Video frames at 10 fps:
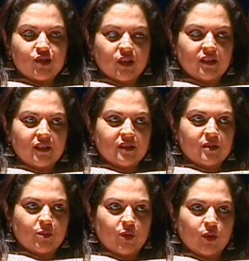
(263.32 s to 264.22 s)
a
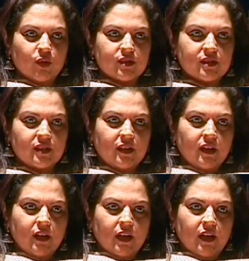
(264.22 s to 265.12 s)
journalism course.
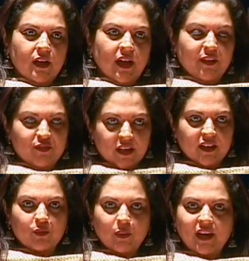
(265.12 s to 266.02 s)
I've
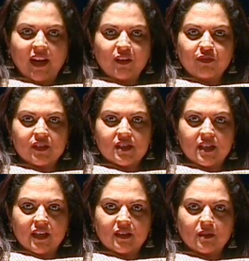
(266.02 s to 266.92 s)
taken where life has
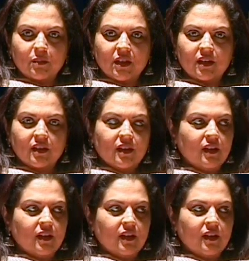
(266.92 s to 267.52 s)
taken me,